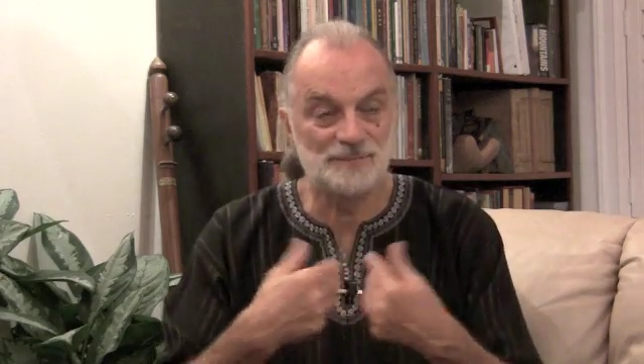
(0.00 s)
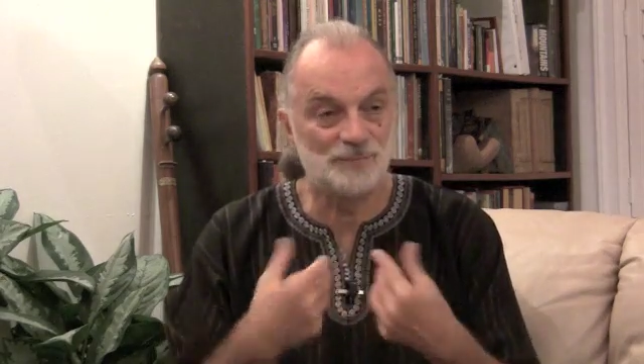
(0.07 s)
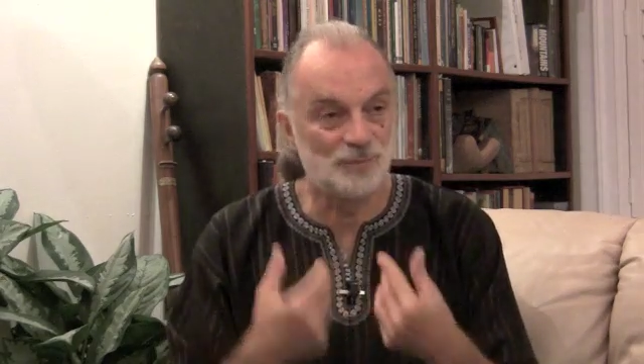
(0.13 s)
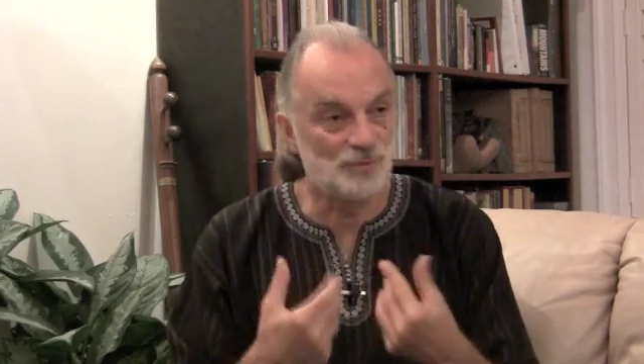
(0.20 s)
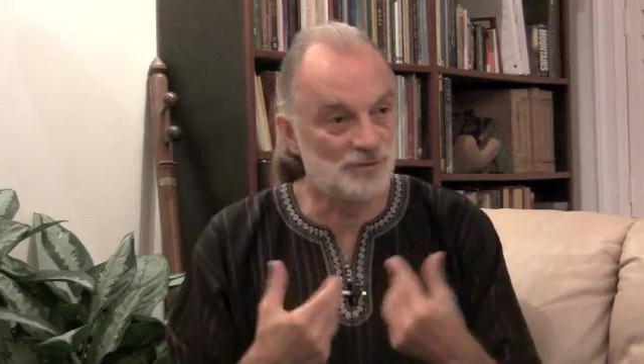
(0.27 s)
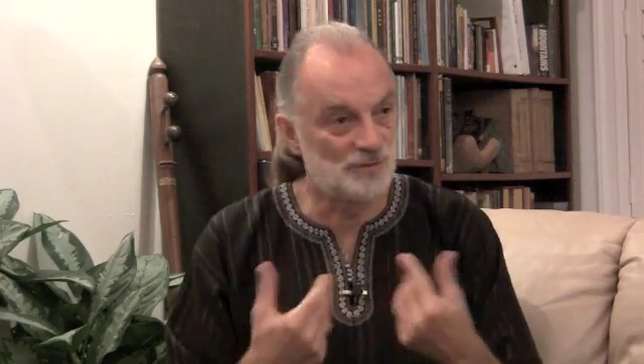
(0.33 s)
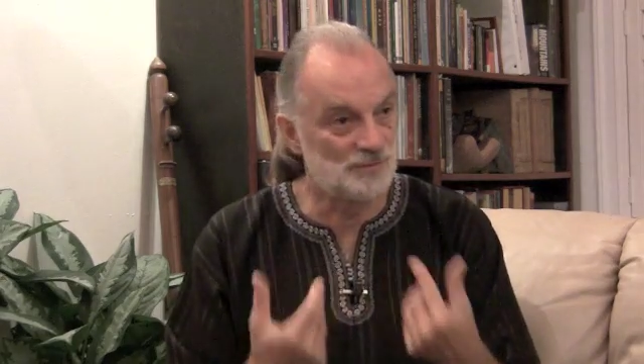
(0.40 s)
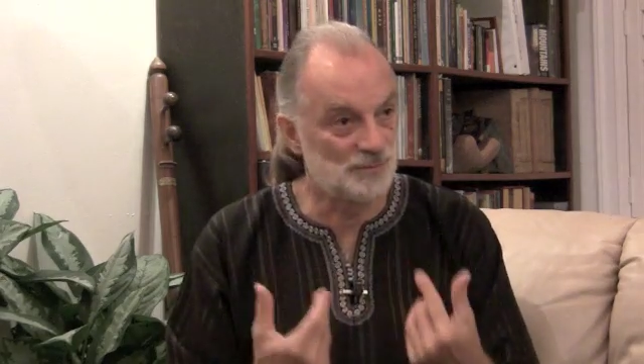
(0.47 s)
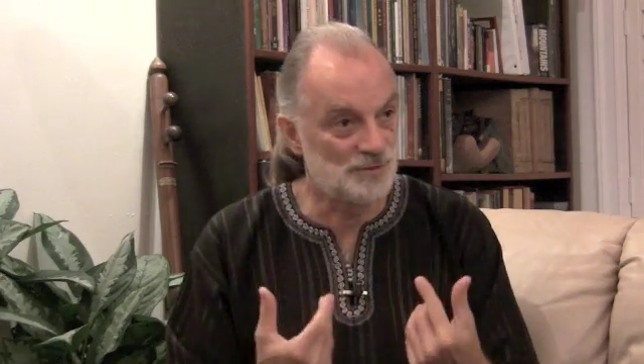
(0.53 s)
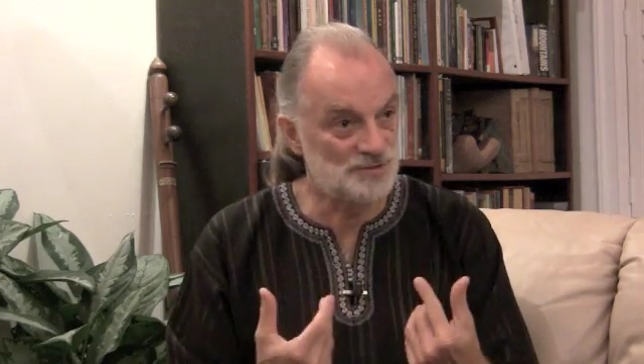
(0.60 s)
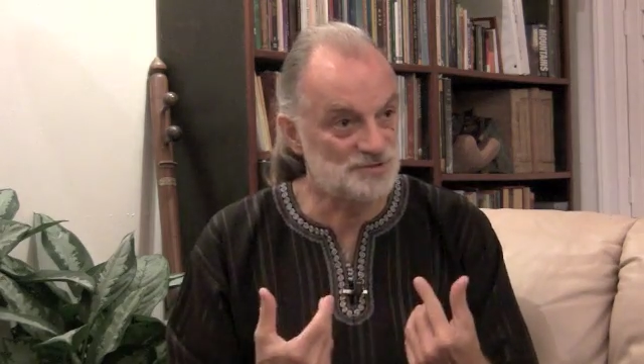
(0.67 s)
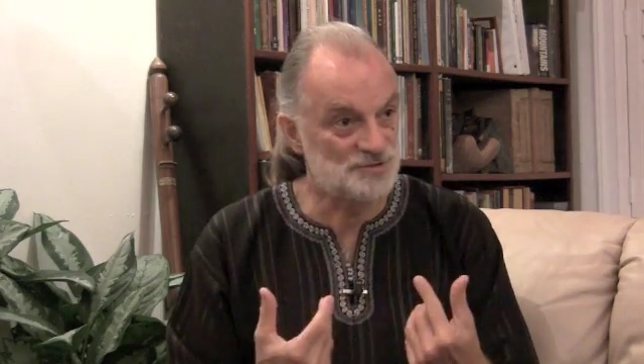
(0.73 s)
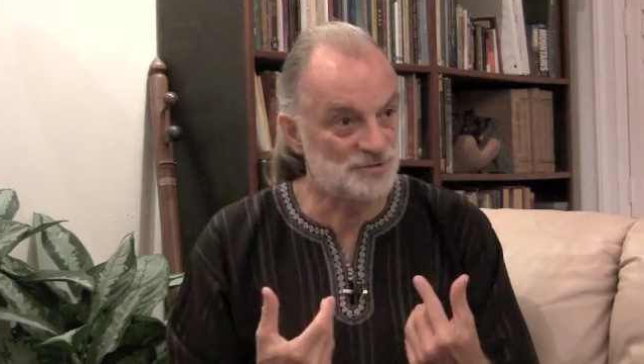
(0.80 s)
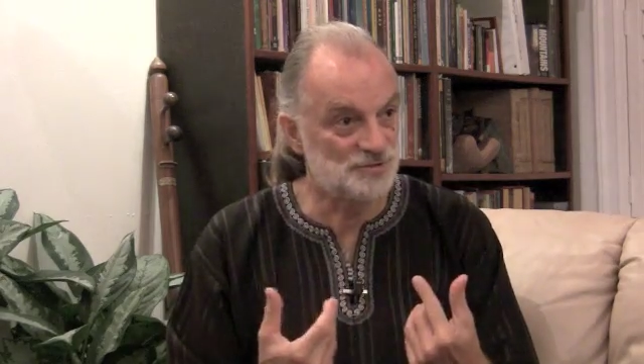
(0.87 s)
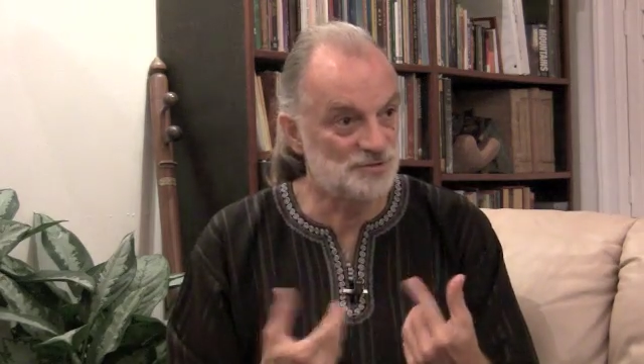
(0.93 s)
more and more
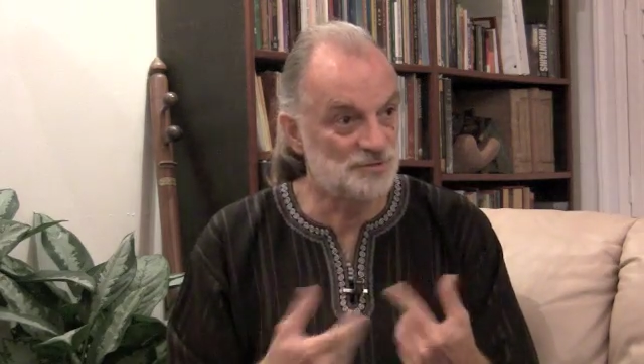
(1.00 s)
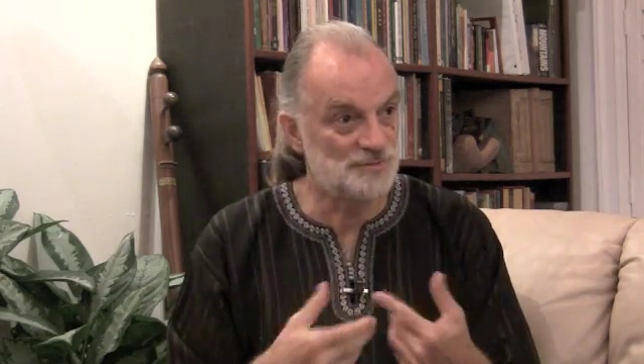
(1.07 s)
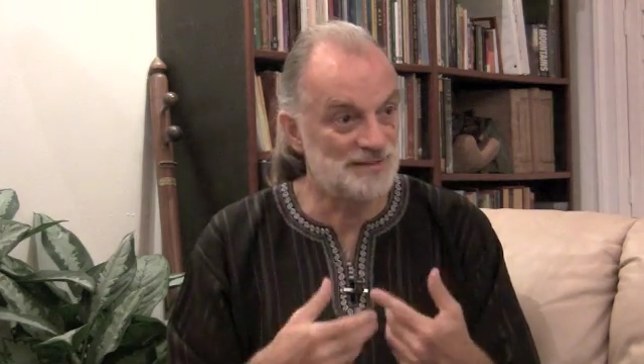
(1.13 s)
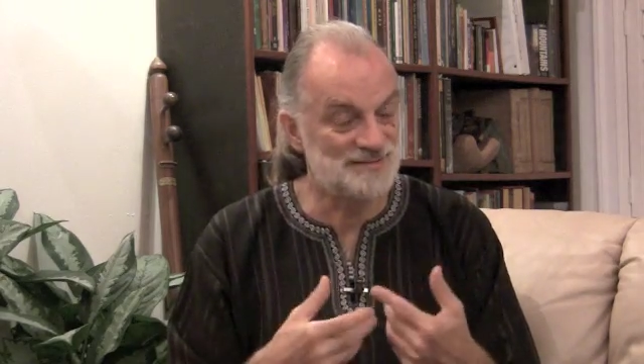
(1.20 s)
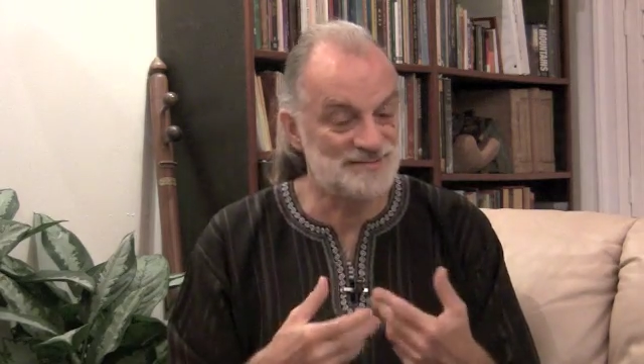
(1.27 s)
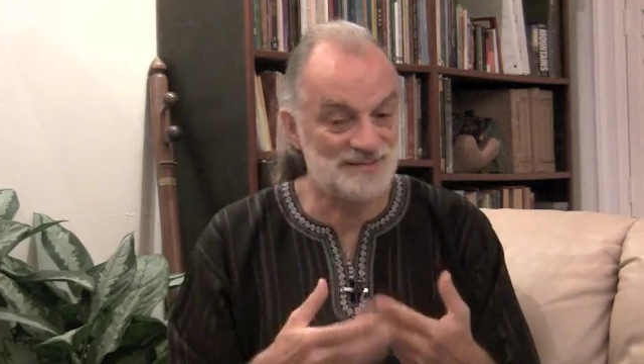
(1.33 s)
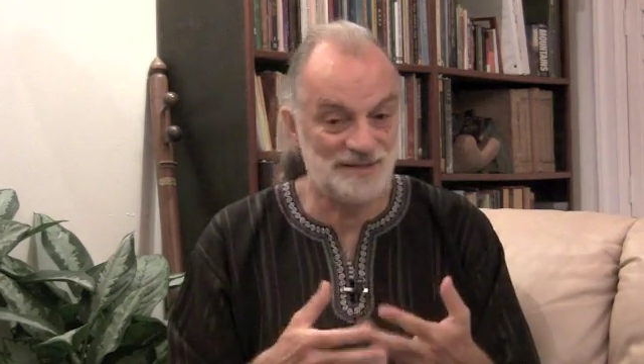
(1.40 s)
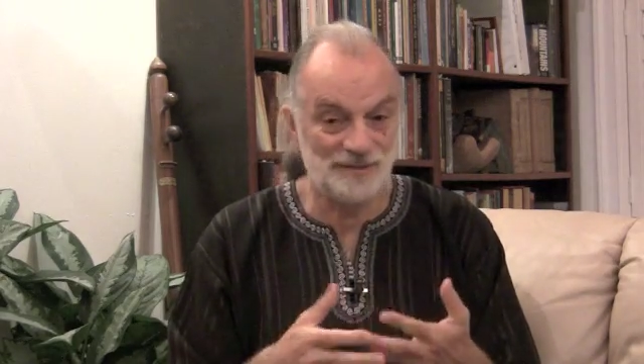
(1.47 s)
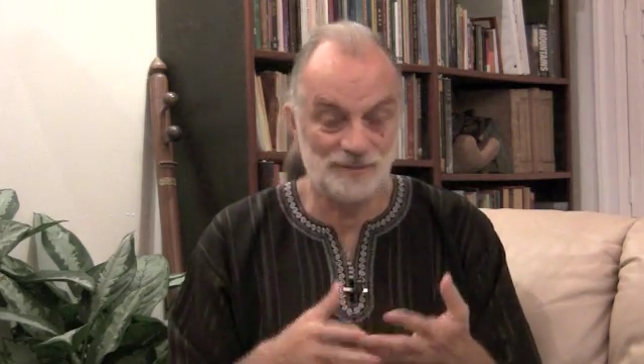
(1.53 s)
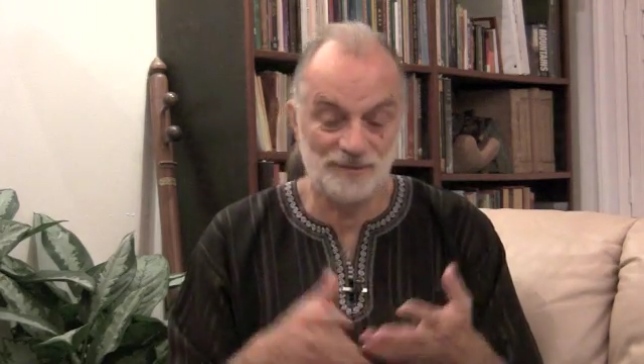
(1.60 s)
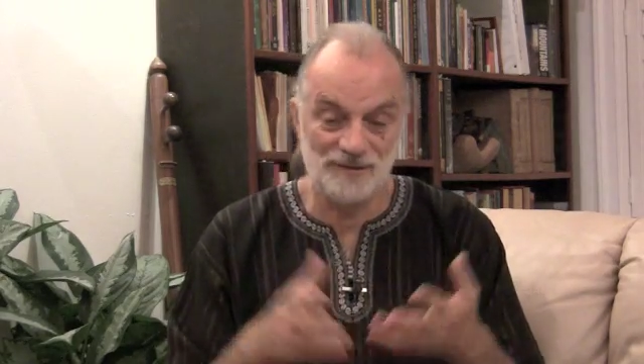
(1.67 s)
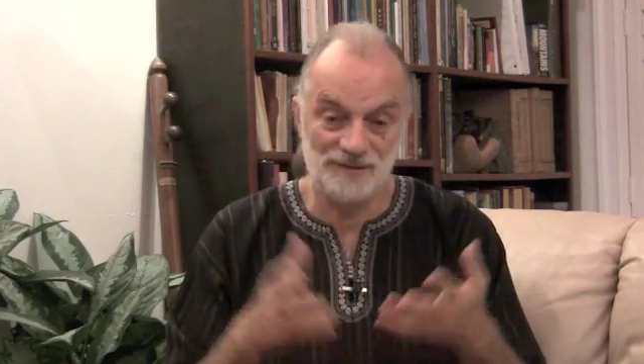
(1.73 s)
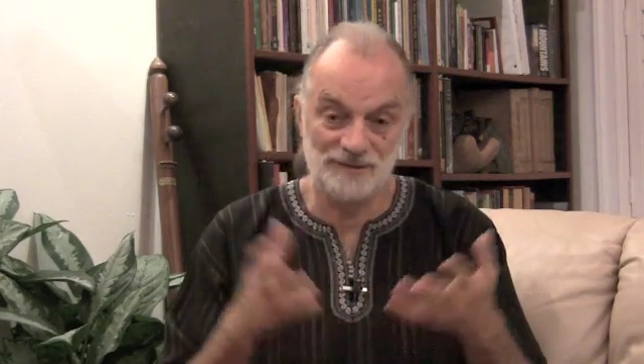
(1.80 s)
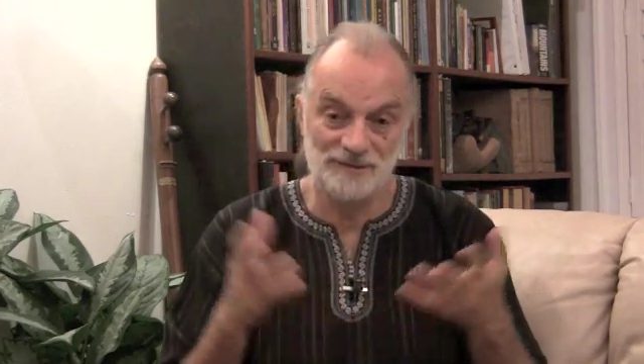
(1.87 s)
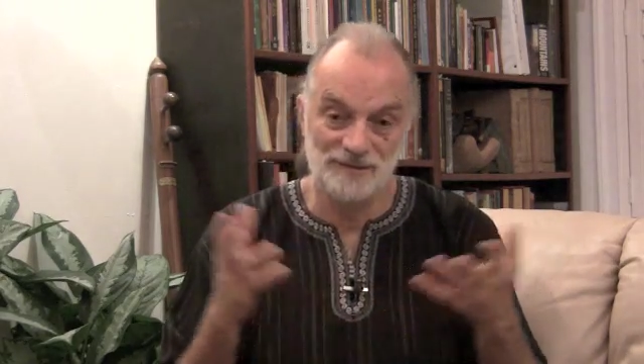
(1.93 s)
so, you may say,
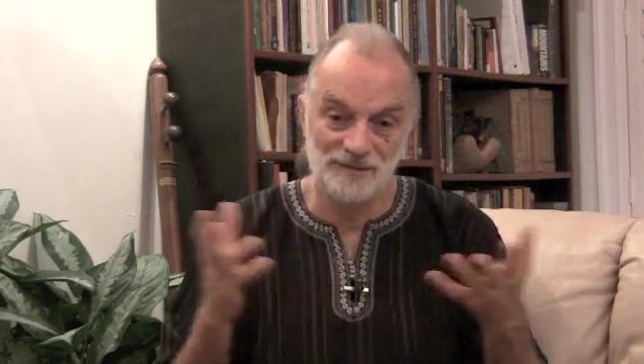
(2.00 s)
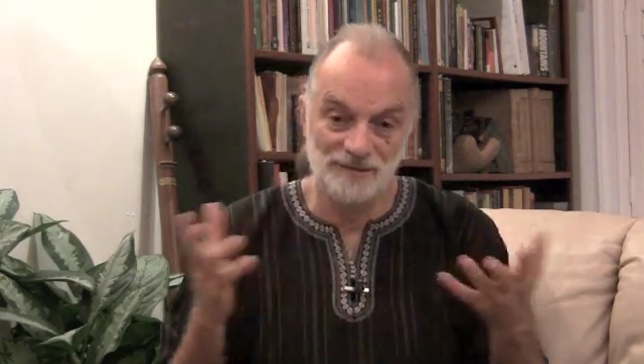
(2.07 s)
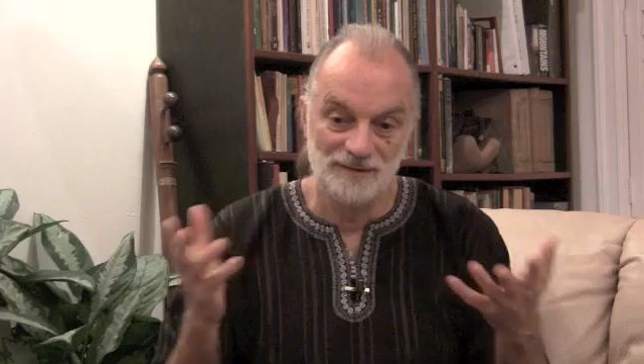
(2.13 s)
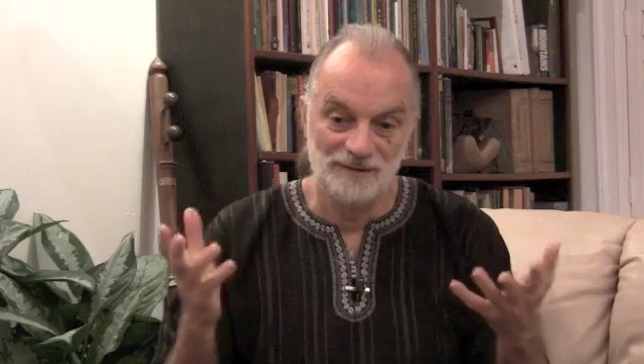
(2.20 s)
well,